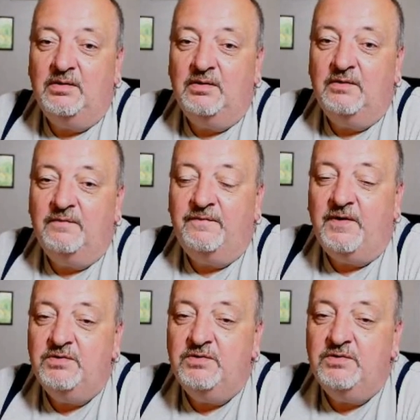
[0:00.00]

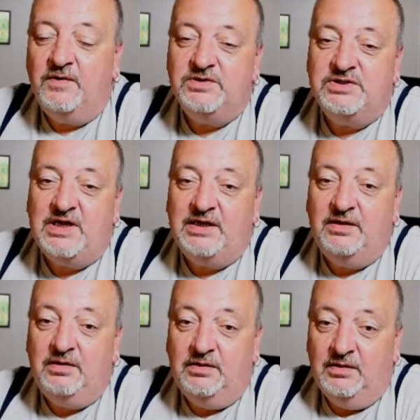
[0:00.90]
focus stacking,
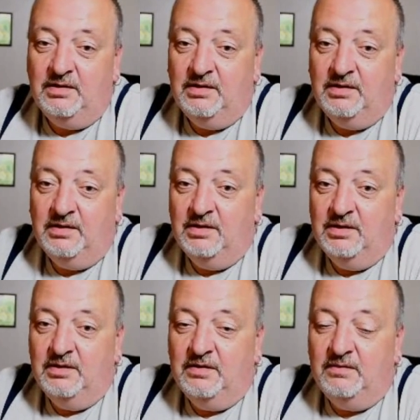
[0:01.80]

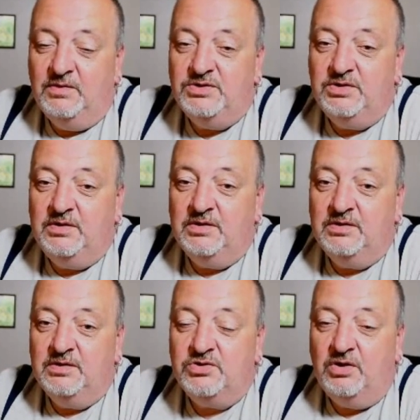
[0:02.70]
which you can
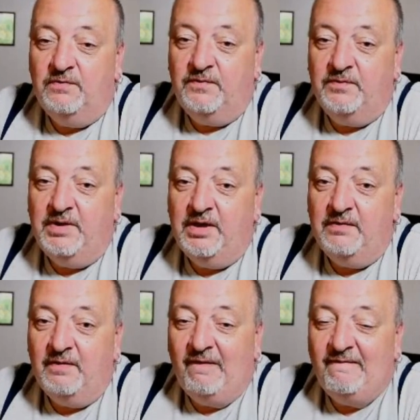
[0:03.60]
control from here.
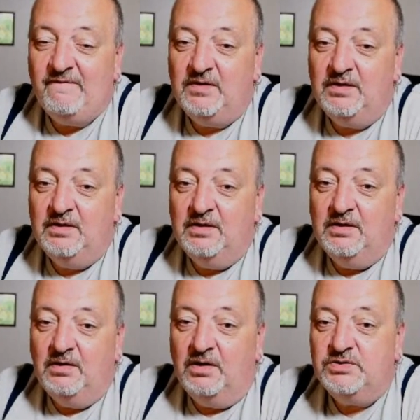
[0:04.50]

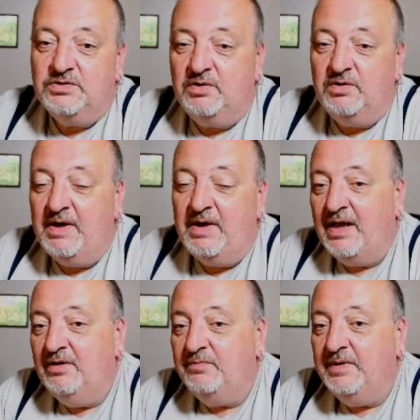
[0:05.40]
I'll talk about that a
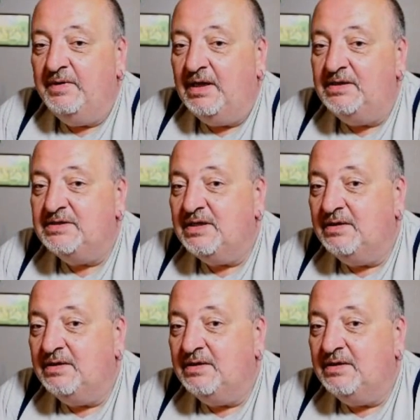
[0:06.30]
little bit later.